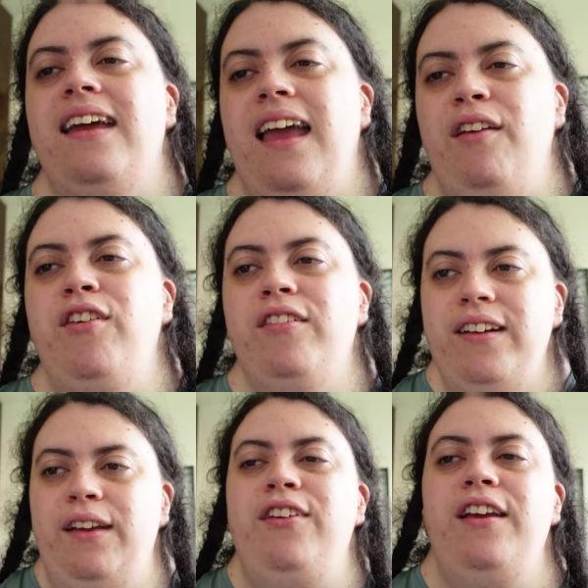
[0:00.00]
if
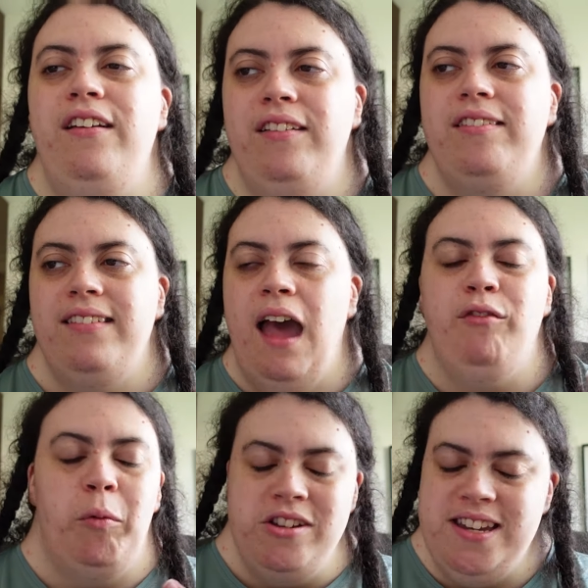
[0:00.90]
you
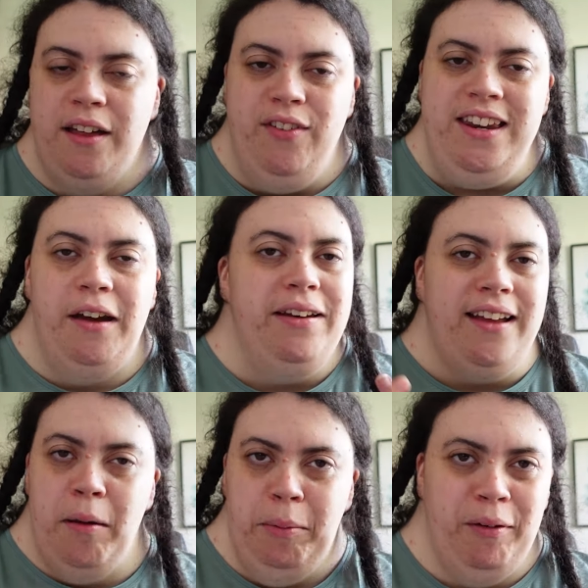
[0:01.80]
haven't watched that video and
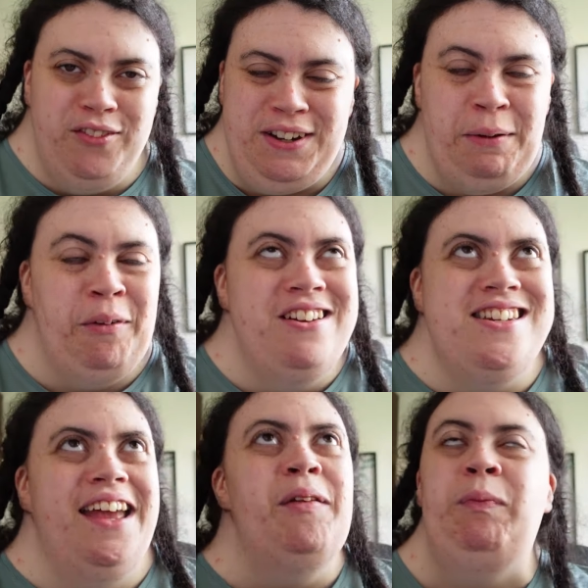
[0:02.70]
can't be bothered to go and watch
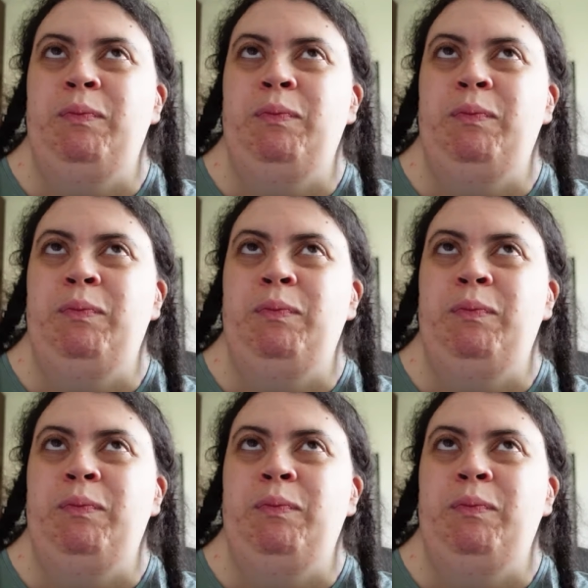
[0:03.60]
it.